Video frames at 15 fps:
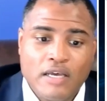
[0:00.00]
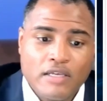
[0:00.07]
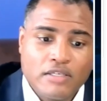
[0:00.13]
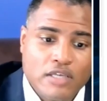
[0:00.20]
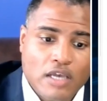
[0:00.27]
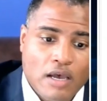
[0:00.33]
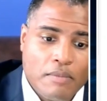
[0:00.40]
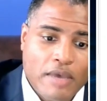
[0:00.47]

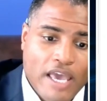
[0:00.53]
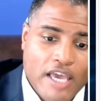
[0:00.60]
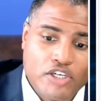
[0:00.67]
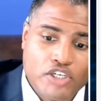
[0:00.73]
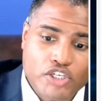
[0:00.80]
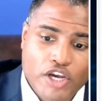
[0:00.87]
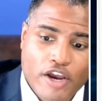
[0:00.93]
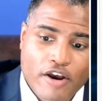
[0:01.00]
sum and
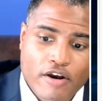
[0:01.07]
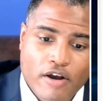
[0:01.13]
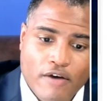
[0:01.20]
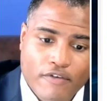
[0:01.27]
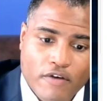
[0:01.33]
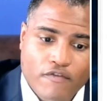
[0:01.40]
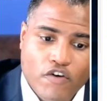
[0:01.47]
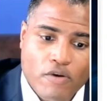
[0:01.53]
share
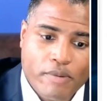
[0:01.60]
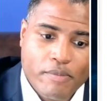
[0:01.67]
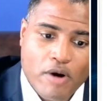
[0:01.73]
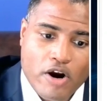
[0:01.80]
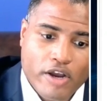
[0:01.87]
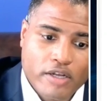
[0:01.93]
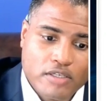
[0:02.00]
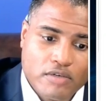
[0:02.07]
of confirming
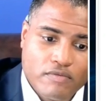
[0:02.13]
markets.